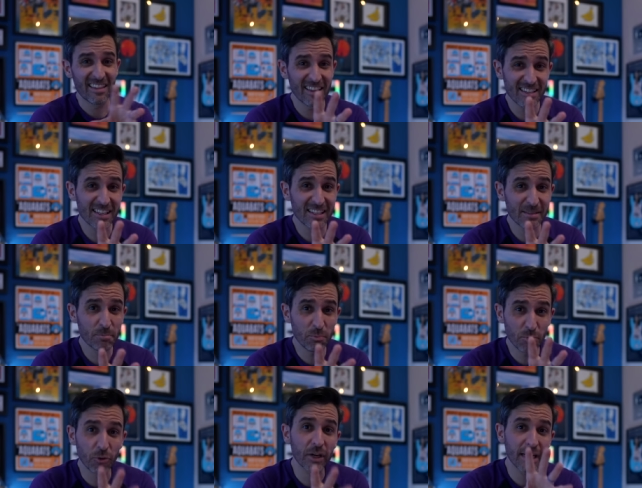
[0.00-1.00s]
This is
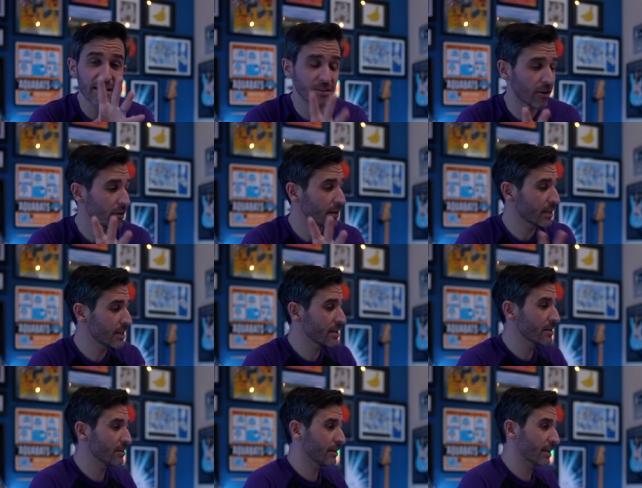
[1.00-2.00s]
pretty dark in
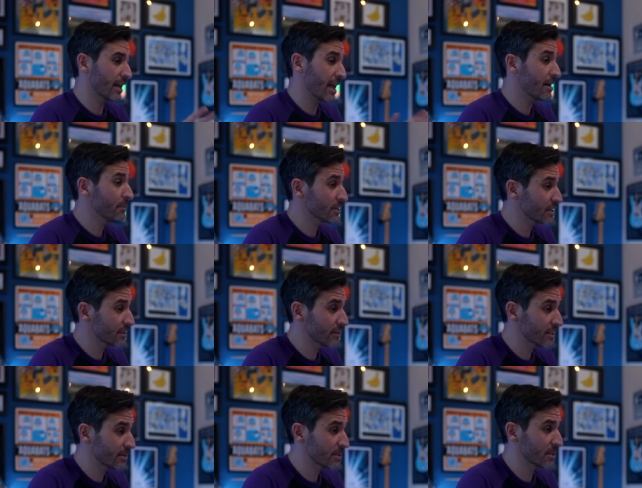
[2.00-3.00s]
here, and the camera still
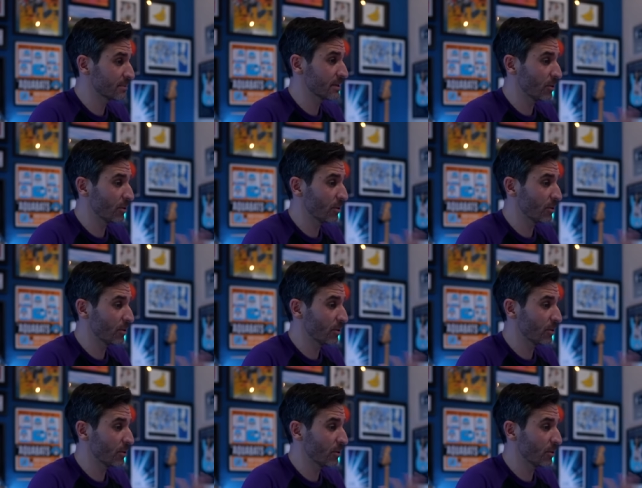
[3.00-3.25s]
seems to be